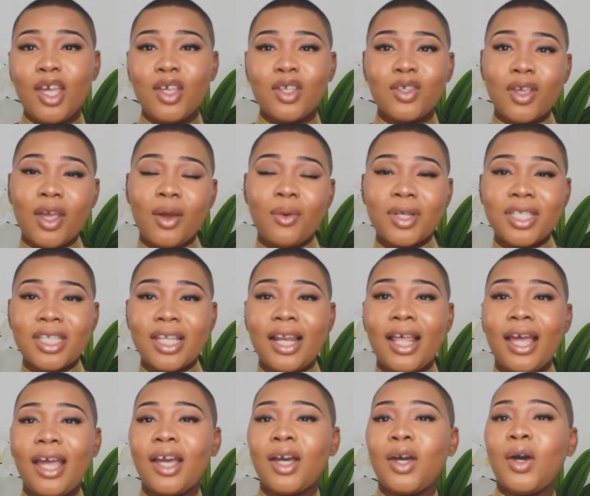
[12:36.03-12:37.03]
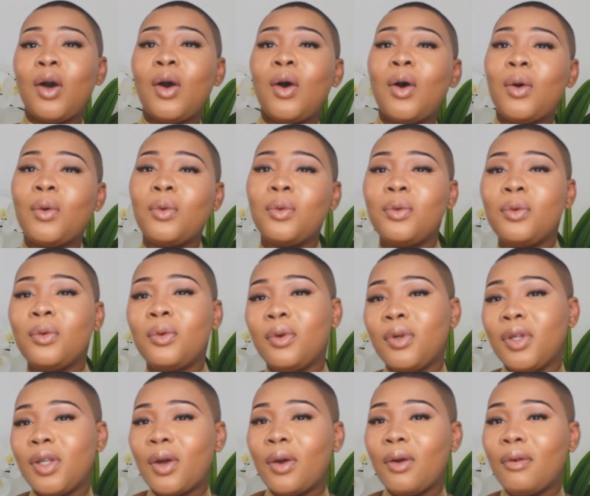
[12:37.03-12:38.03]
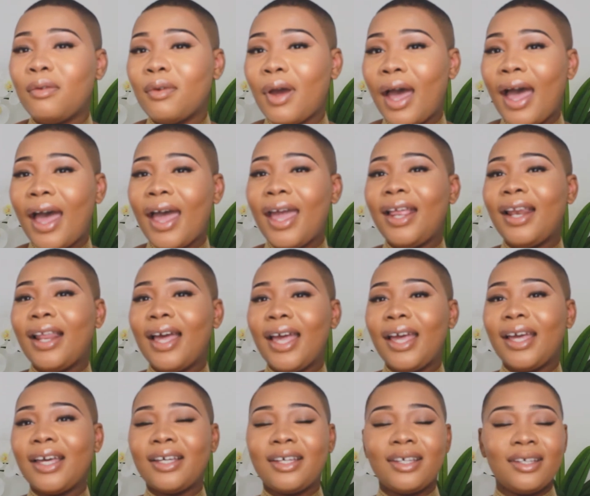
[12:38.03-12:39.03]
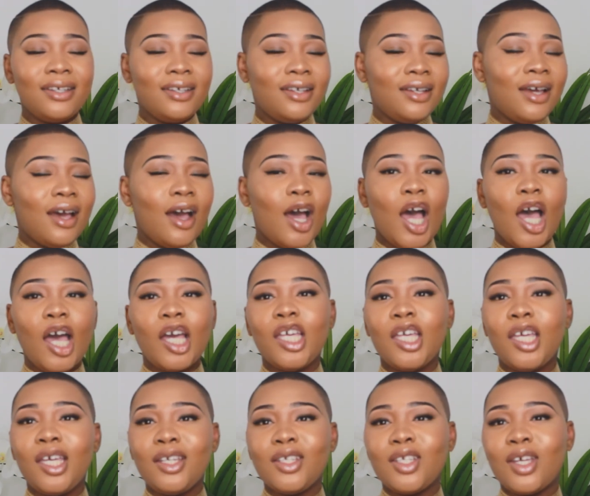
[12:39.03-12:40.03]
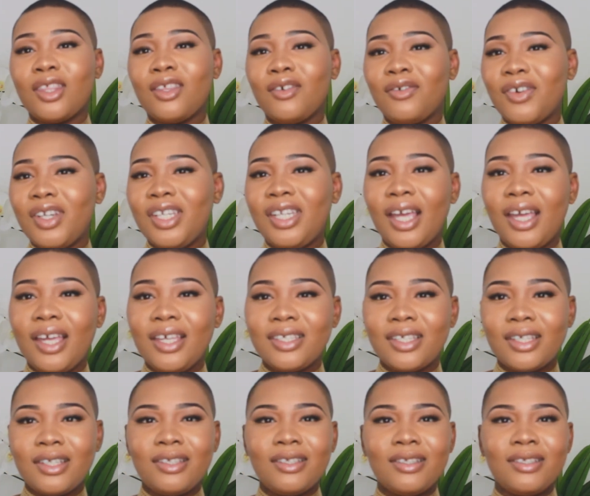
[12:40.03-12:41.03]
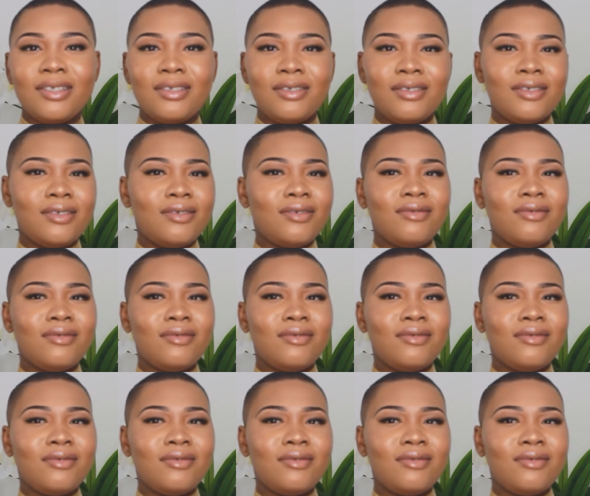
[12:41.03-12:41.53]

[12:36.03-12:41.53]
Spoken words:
So it wasn't like, oh, ooh, you know, hi, like, hugging each other for days and